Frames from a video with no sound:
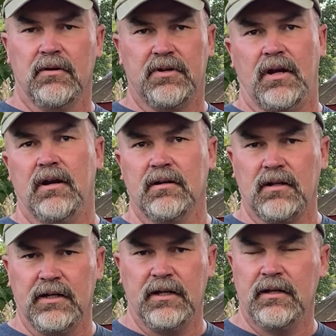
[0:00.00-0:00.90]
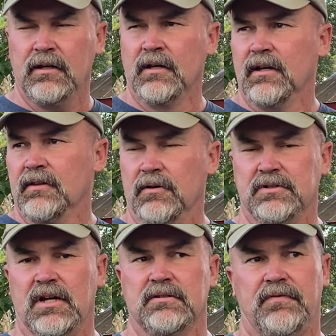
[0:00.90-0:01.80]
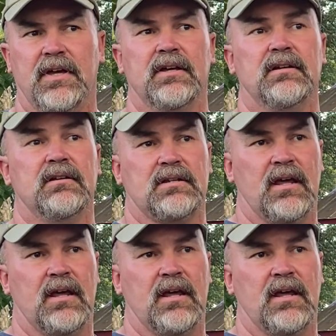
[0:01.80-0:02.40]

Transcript: care and cleaning, those kinds of things.